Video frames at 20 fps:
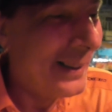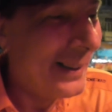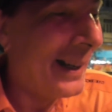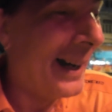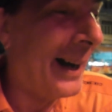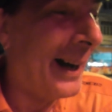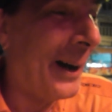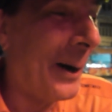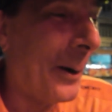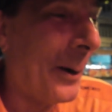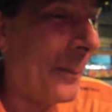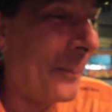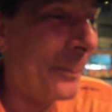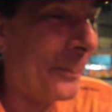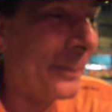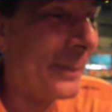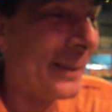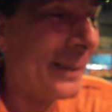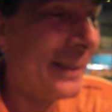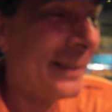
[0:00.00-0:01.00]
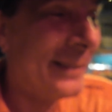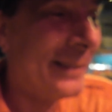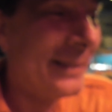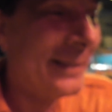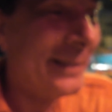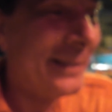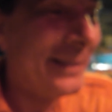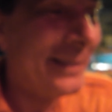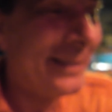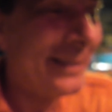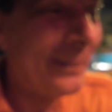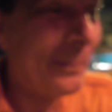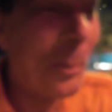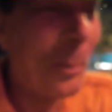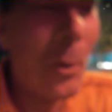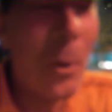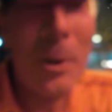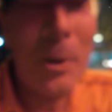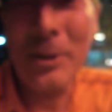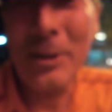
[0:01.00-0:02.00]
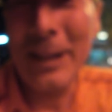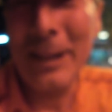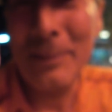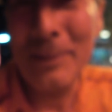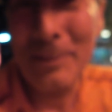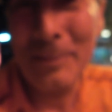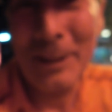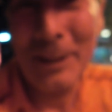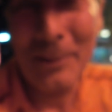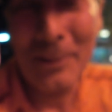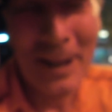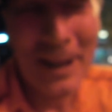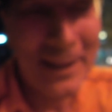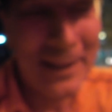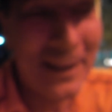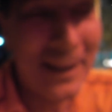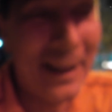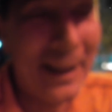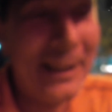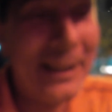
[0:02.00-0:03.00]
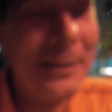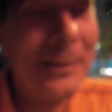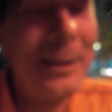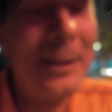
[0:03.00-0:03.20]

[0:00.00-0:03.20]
The pork seems to be quite nice.